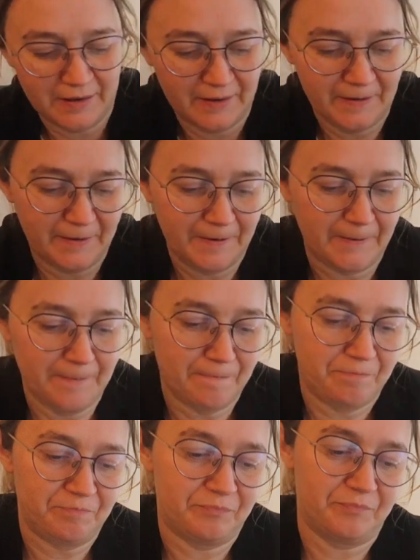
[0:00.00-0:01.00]

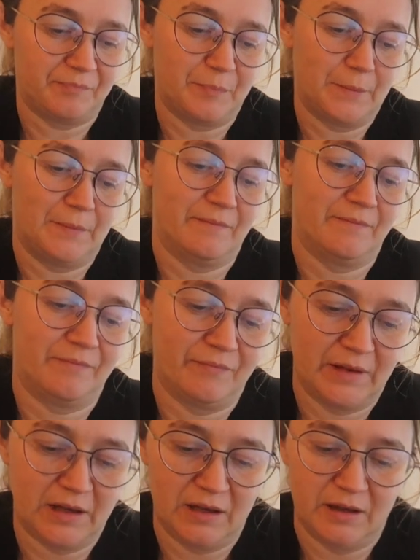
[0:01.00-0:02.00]

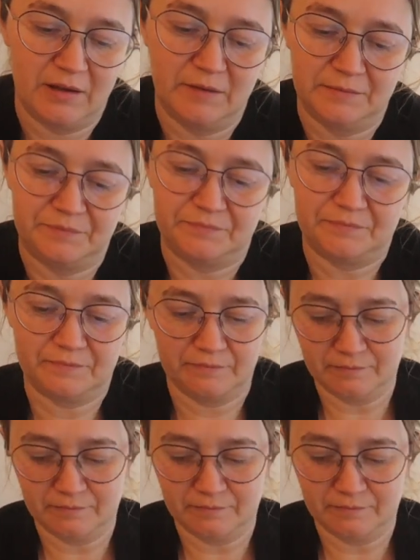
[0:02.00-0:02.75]
No one is speaking in this clip.